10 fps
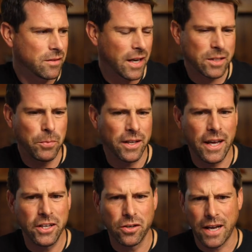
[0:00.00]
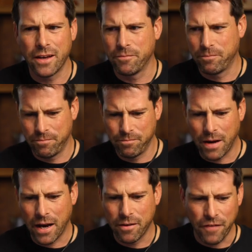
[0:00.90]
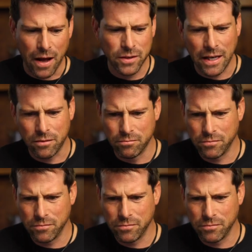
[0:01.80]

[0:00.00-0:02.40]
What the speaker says: explanation, I found that,